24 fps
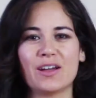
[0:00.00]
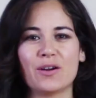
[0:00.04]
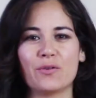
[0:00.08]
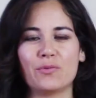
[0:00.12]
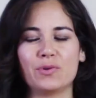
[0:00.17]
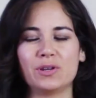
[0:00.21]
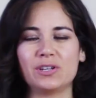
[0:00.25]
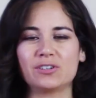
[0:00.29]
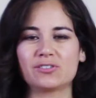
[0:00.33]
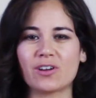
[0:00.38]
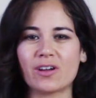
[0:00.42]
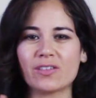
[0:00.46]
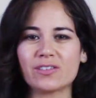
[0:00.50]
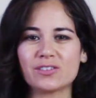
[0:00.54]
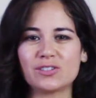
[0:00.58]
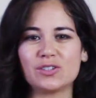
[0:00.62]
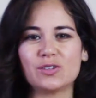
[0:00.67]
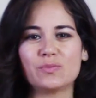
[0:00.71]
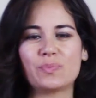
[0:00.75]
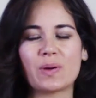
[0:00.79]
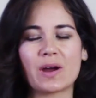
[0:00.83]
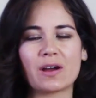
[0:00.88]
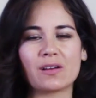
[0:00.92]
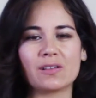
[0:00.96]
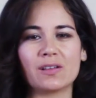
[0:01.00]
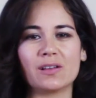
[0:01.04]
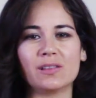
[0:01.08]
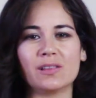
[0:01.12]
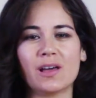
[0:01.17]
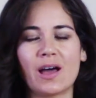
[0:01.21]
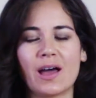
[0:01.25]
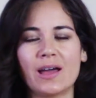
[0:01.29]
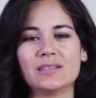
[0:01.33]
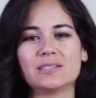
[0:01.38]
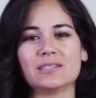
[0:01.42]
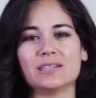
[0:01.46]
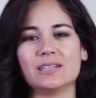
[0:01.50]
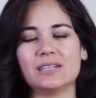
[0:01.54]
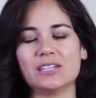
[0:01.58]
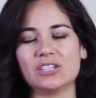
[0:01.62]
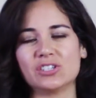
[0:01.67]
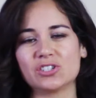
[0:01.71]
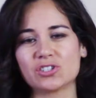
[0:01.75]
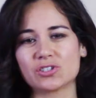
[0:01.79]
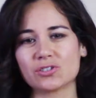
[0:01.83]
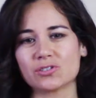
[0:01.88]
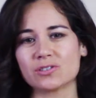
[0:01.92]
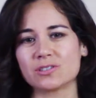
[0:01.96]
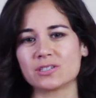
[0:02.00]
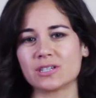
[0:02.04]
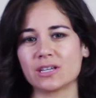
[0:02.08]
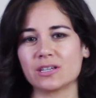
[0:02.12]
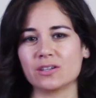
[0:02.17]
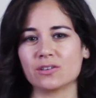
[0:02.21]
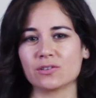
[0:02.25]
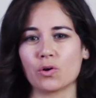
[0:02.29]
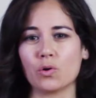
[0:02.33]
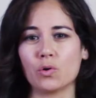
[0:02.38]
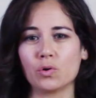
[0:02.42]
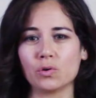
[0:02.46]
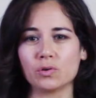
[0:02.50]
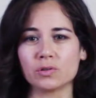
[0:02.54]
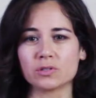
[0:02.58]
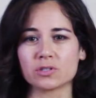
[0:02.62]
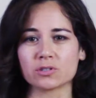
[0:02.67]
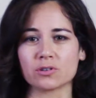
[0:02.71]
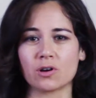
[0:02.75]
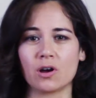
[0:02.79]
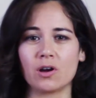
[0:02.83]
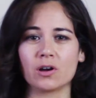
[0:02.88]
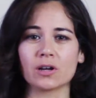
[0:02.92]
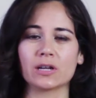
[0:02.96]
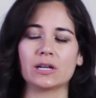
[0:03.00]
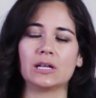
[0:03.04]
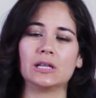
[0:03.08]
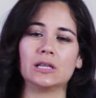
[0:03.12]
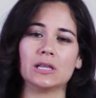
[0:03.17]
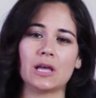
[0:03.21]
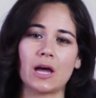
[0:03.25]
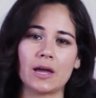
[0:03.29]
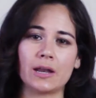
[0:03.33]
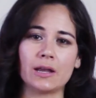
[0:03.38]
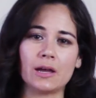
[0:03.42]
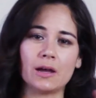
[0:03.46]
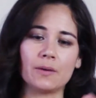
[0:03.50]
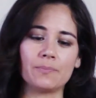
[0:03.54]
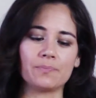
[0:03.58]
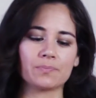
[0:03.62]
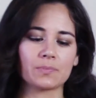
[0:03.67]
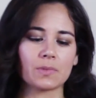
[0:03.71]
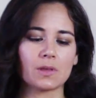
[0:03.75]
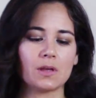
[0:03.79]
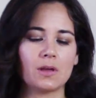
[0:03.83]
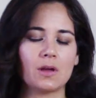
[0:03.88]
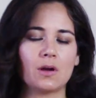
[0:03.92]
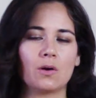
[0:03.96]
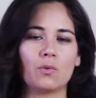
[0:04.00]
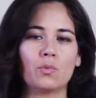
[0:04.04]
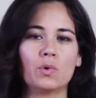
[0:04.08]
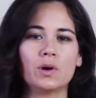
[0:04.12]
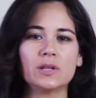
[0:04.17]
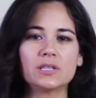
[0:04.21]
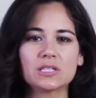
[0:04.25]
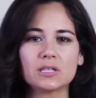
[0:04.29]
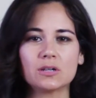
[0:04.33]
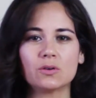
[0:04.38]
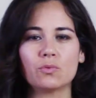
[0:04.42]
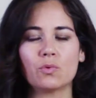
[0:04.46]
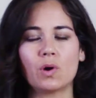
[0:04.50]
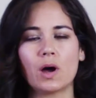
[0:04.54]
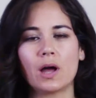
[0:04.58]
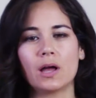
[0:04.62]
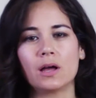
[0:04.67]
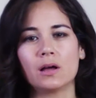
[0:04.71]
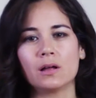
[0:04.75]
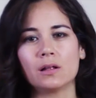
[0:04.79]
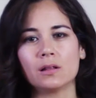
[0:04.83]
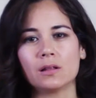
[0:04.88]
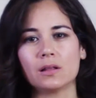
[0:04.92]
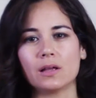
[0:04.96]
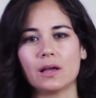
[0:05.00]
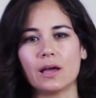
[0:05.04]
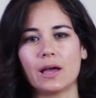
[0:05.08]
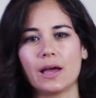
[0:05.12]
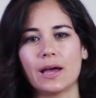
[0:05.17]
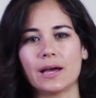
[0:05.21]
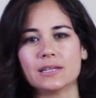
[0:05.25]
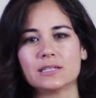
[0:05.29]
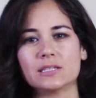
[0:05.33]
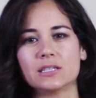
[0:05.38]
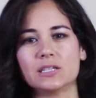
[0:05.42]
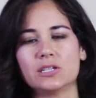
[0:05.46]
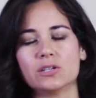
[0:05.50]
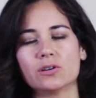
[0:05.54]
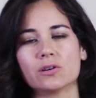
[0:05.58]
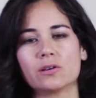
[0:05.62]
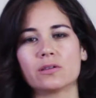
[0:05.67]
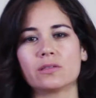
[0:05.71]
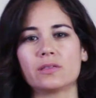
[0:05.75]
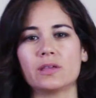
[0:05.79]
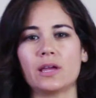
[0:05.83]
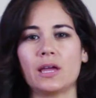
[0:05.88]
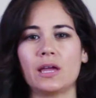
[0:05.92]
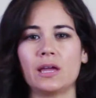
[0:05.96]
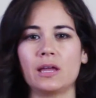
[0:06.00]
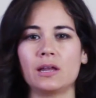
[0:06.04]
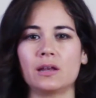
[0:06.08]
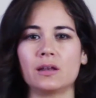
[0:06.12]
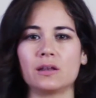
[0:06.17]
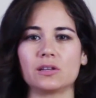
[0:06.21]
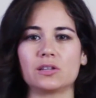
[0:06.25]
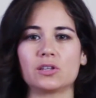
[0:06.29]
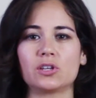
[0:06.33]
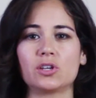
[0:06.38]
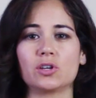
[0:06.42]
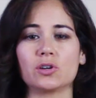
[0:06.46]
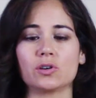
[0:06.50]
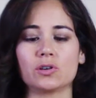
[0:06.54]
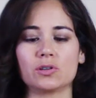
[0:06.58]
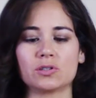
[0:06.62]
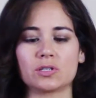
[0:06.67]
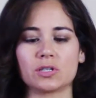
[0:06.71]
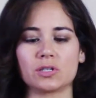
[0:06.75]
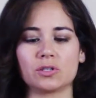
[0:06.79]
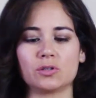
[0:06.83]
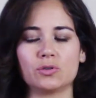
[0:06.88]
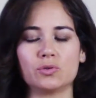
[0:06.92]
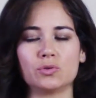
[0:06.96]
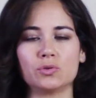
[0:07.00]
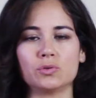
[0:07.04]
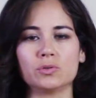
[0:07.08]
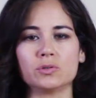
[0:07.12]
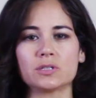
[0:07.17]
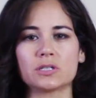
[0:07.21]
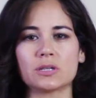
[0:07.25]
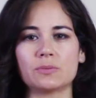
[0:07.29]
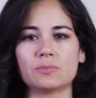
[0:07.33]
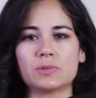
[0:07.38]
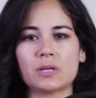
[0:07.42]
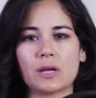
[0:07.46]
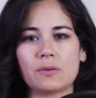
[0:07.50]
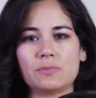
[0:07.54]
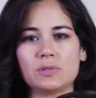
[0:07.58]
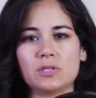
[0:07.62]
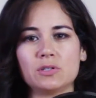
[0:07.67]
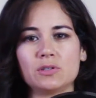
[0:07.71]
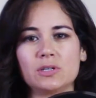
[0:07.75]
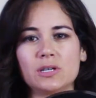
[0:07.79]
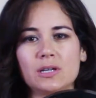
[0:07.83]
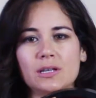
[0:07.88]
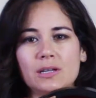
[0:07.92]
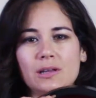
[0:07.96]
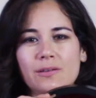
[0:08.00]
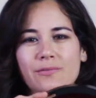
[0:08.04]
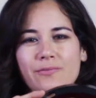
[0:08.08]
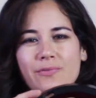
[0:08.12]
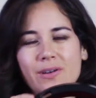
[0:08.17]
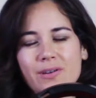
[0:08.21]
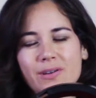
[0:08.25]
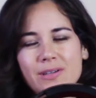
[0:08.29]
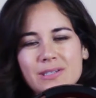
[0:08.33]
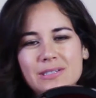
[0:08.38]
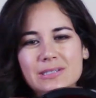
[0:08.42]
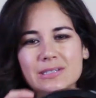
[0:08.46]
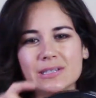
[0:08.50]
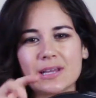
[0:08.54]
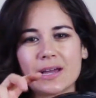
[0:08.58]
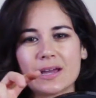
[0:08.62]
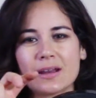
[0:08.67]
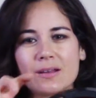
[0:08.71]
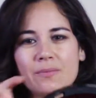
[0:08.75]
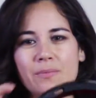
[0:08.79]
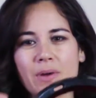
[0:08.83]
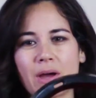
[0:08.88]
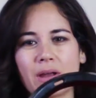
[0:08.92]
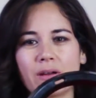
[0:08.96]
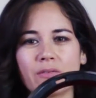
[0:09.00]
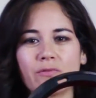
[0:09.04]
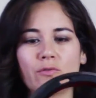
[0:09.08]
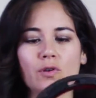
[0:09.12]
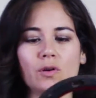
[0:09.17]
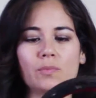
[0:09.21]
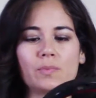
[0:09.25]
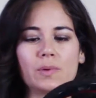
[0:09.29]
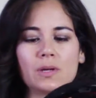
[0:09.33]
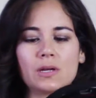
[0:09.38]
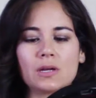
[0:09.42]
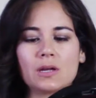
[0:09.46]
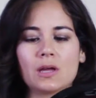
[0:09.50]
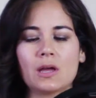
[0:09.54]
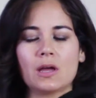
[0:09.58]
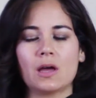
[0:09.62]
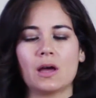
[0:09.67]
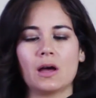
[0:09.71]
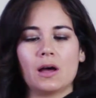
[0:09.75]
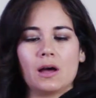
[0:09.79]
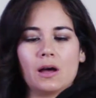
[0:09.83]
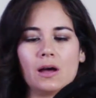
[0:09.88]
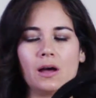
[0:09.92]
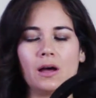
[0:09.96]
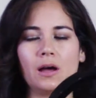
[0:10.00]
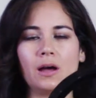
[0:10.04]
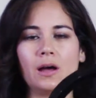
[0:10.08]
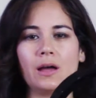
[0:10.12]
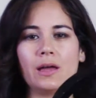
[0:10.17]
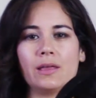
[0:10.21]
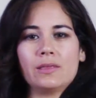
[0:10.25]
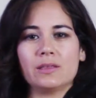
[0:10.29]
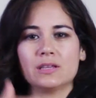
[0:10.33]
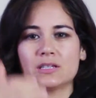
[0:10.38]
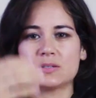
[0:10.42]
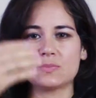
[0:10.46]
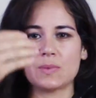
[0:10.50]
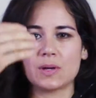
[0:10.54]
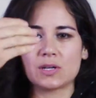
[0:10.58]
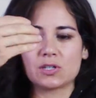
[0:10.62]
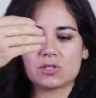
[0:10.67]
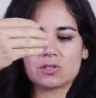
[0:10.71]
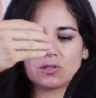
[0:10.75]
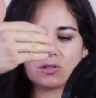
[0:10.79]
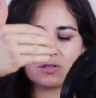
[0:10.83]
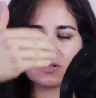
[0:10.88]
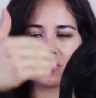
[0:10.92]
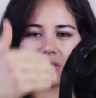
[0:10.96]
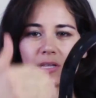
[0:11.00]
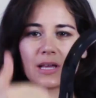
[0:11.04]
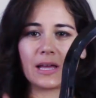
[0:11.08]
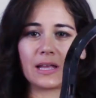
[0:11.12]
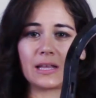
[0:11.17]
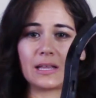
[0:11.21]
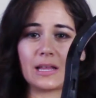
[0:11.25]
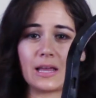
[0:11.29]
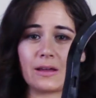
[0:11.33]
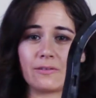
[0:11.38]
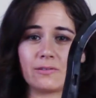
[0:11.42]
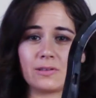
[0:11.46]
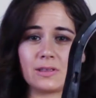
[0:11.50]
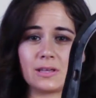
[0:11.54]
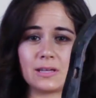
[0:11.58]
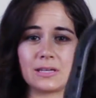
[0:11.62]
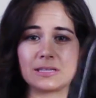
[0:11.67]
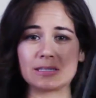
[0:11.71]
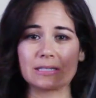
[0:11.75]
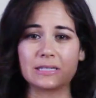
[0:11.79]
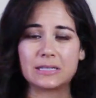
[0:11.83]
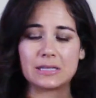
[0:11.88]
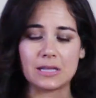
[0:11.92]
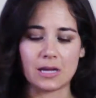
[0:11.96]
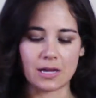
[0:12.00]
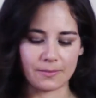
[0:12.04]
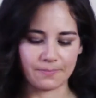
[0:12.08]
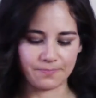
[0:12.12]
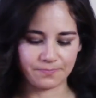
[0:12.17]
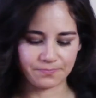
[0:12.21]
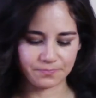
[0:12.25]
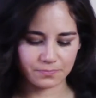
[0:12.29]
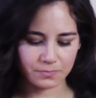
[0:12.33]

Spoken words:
When you draw the 2 parallel lines, it ensures that your holes are all going to line up. Once in a while, as the urethane cures and cools, sometimes you get a very slight amount of warping, and this makes sure that everything is in line.